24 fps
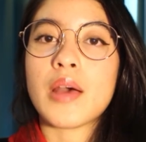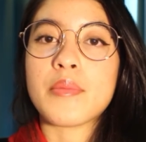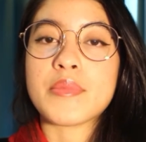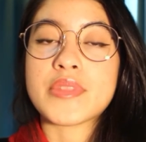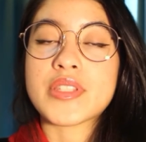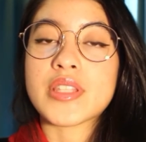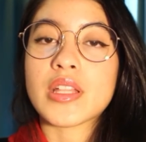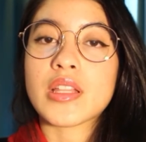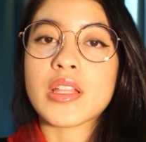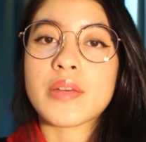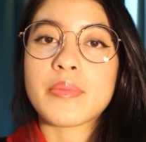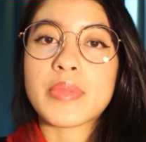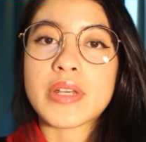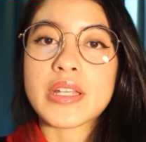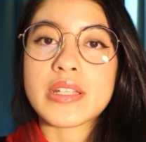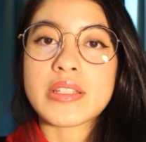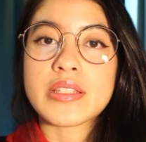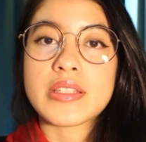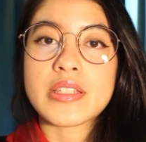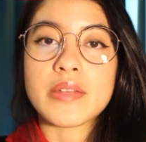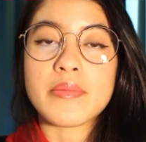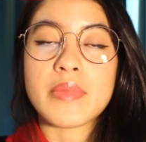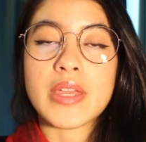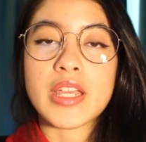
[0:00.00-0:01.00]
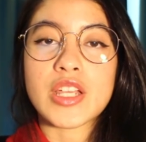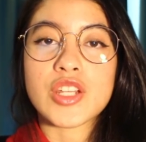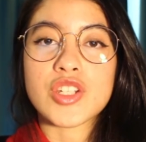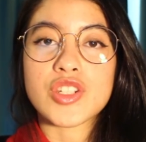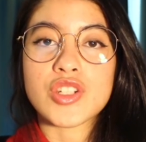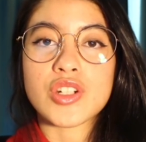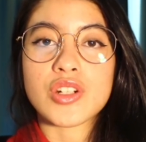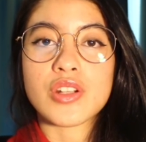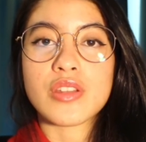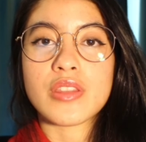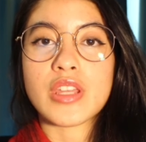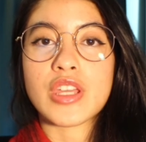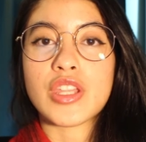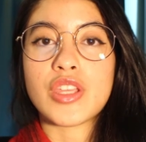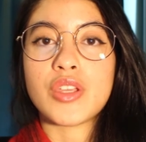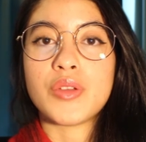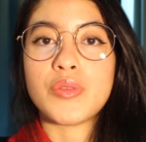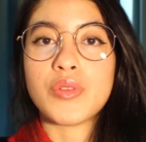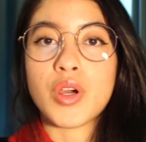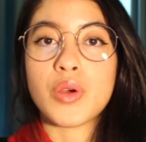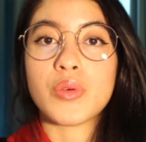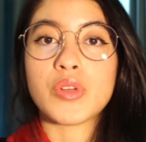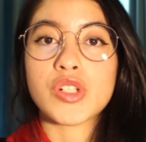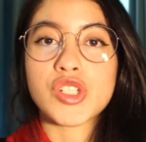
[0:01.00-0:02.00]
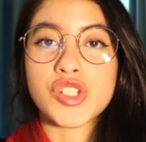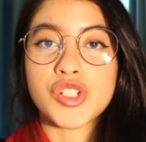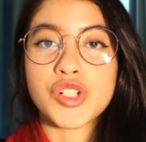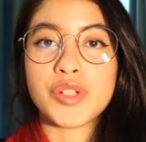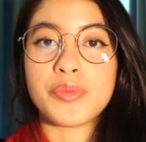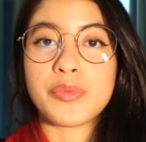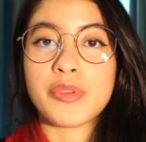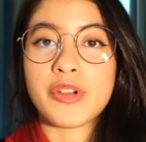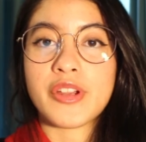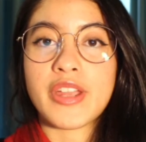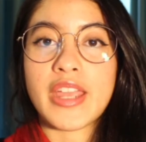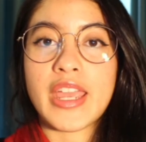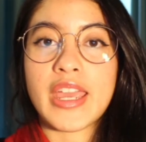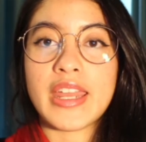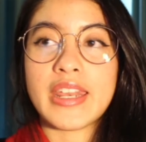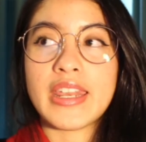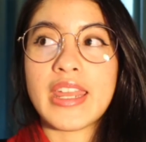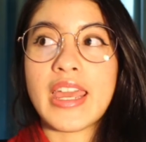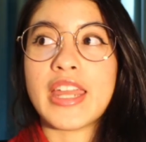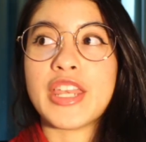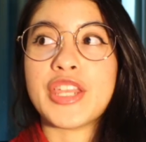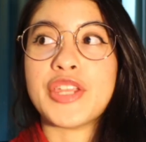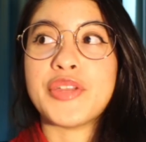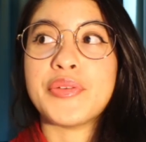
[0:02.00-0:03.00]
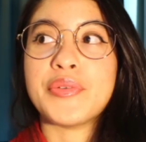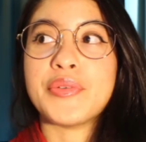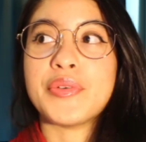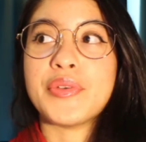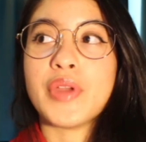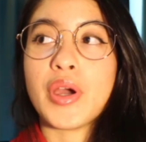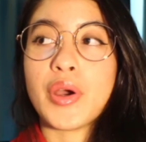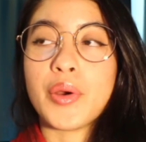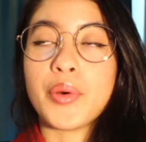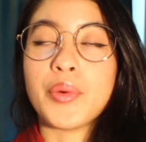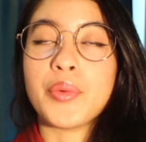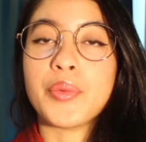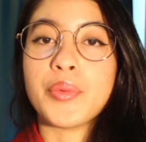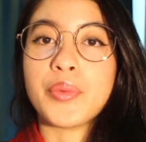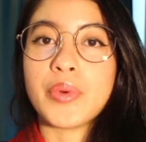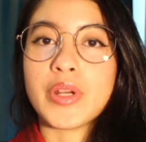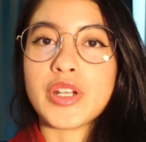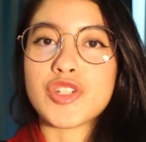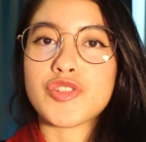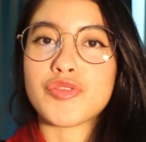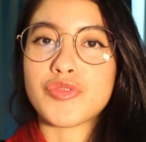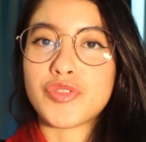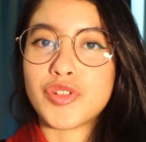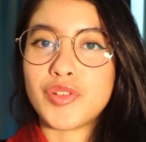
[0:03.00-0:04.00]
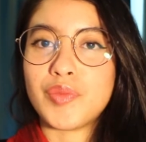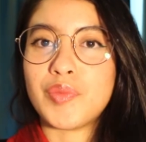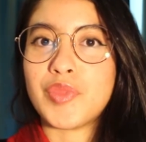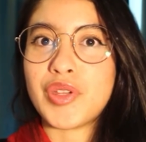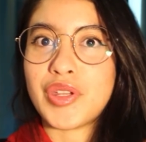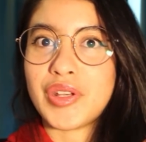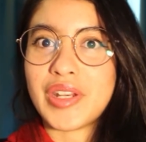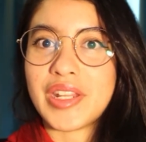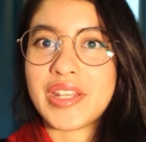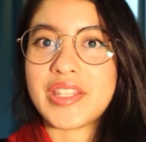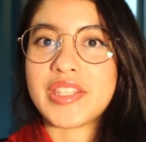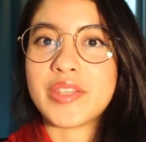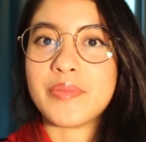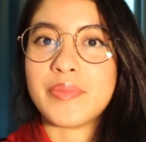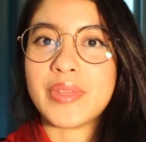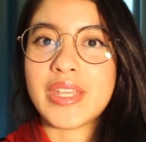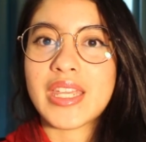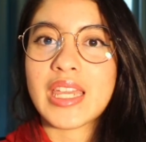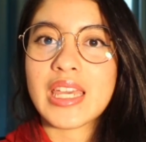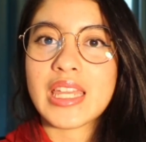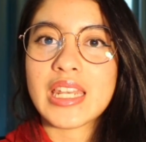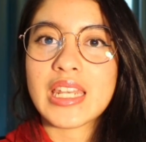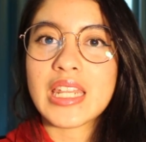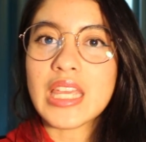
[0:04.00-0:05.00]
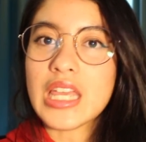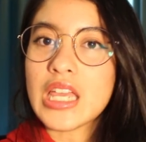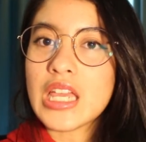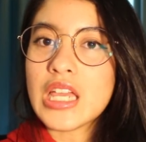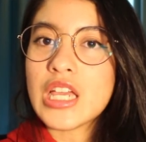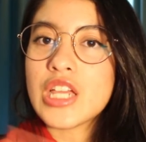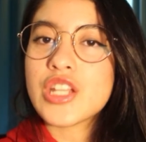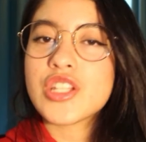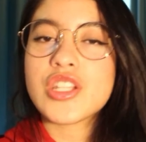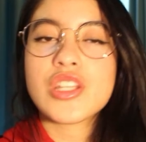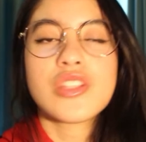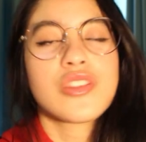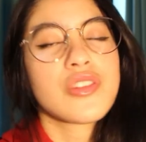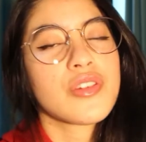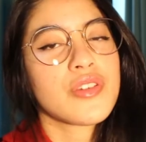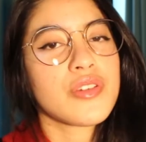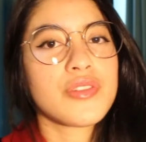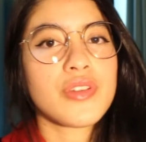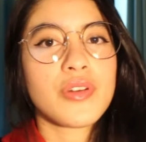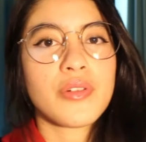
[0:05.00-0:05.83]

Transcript: syllabus to make sure that you know which group you're in and you know which room you need to be in, just so you